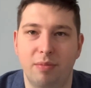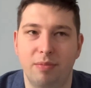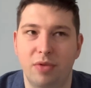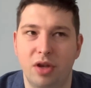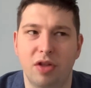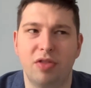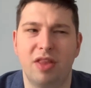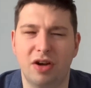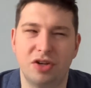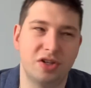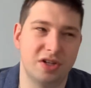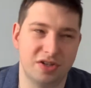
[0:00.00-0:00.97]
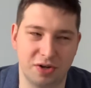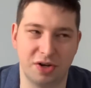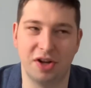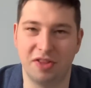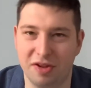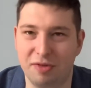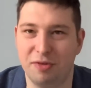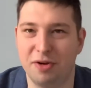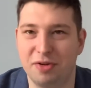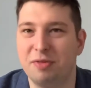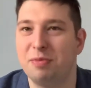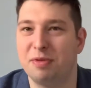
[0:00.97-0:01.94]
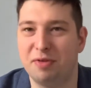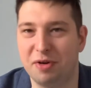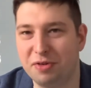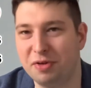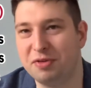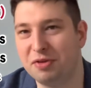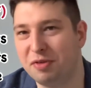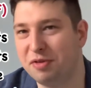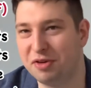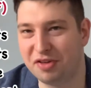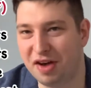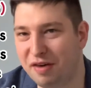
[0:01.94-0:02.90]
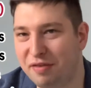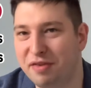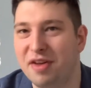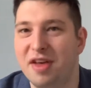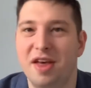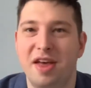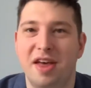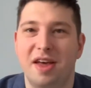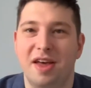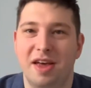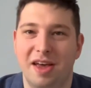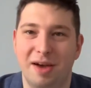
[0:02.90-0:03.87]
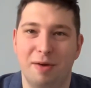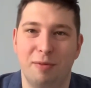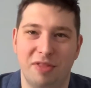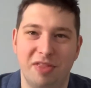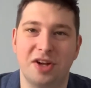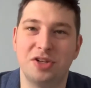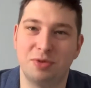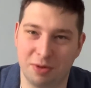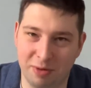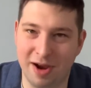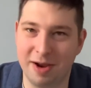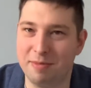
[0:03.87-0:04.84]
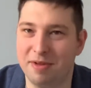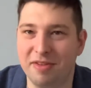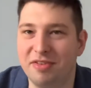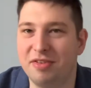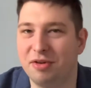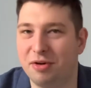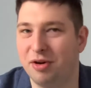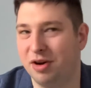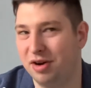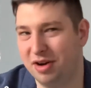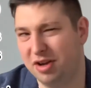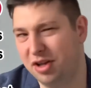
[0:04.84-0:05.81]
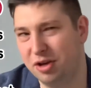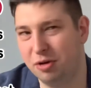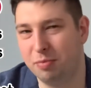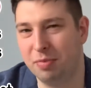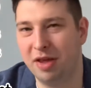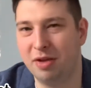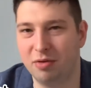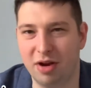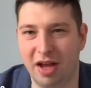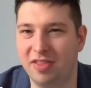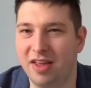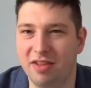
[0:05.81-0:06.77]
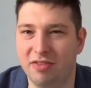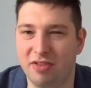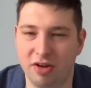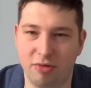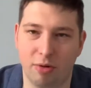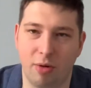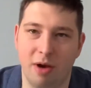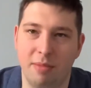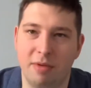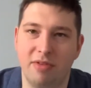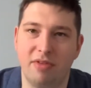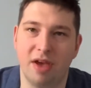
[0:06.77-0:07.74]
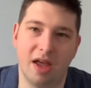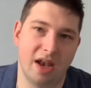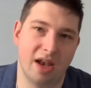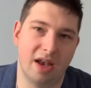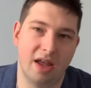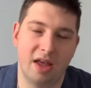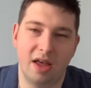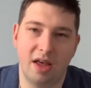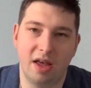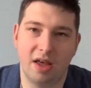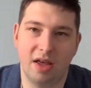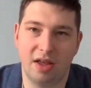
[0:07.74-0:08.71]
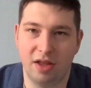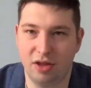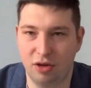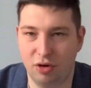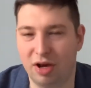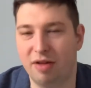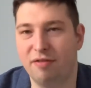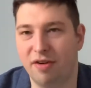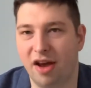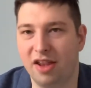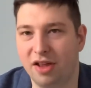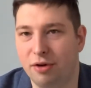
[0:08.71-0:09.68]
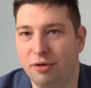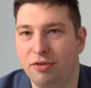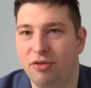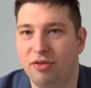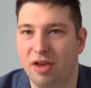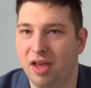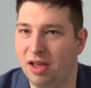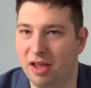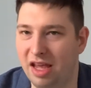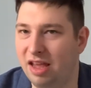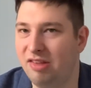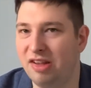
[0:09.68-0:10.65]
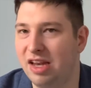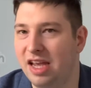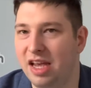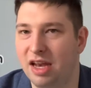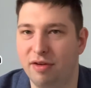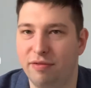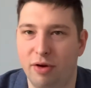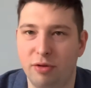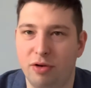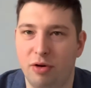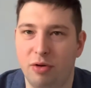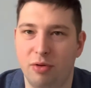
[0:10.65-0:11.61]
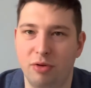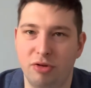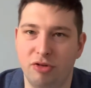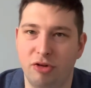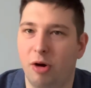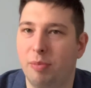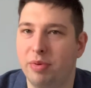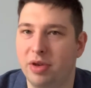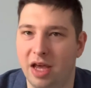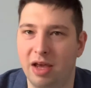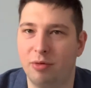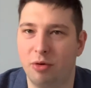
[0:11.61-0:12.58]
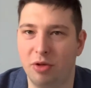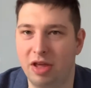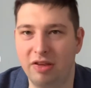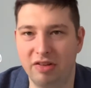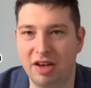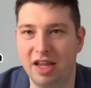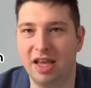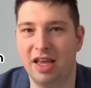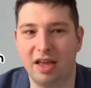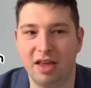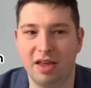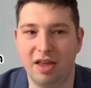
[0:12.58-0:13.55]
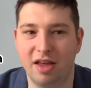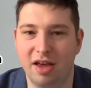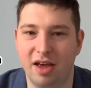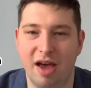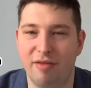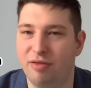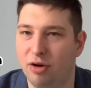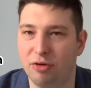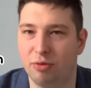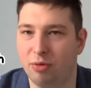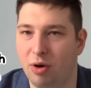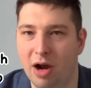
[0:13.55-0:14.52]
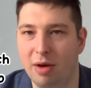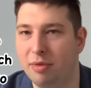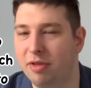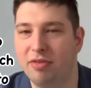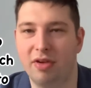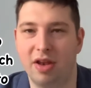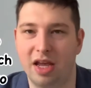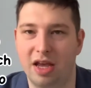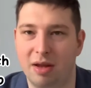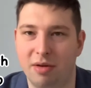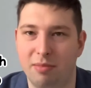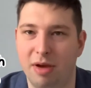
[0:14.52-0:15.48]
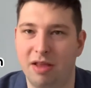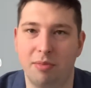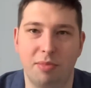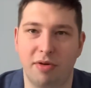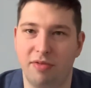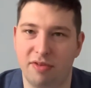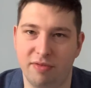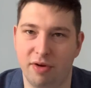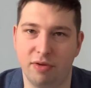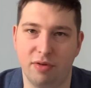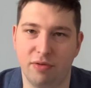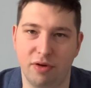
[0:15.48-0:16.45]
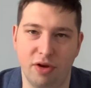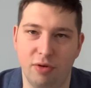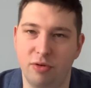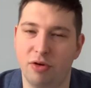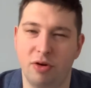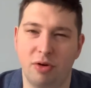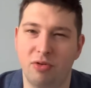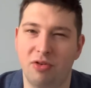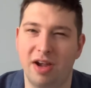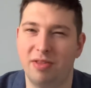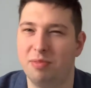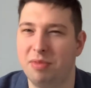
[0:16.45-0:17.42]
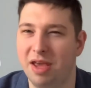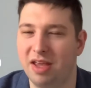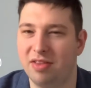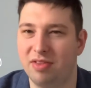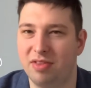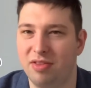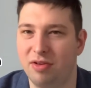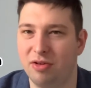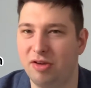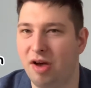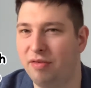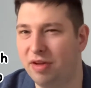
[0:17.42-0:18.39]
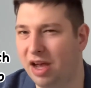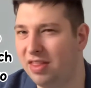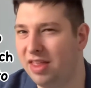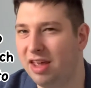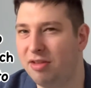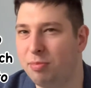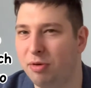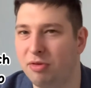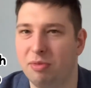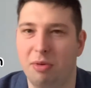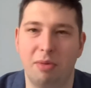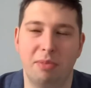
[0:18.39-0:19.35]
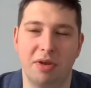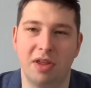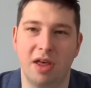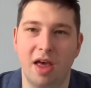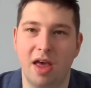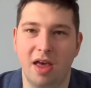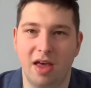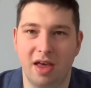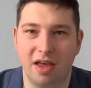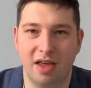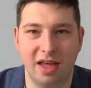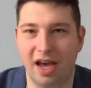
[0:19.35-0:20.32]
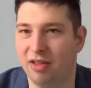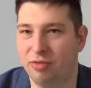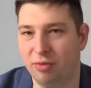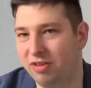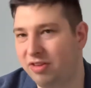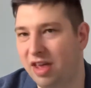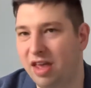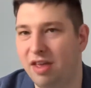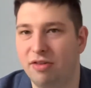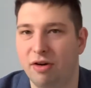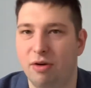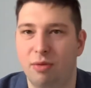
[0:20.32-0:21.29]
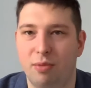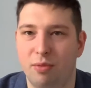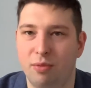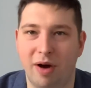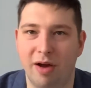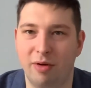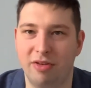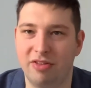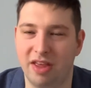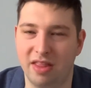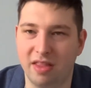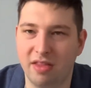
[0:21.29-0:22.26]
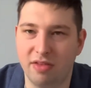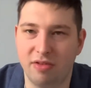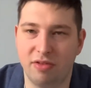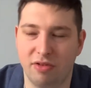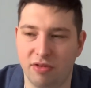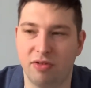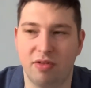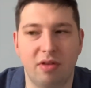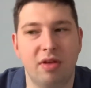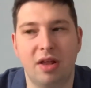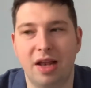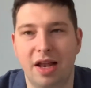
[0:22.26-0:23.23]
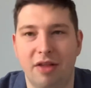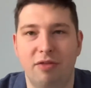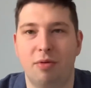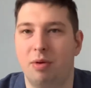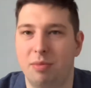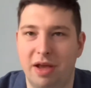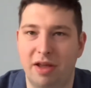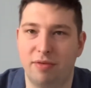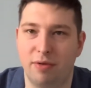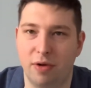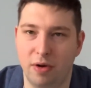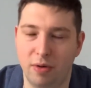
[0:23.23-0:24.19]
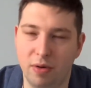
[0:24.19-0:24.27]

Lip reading: not Dutch photos, but photos of yourself with Dutch requirements, or European, I think it's Dutch requirements, and you can find those easily in a photo shop. They will easily have those requirements and they can make the perfect photo for you. So don't try to make it yourself. I think it's possible, but yeah, it's risky, so why risk it? Just let someone make it for you.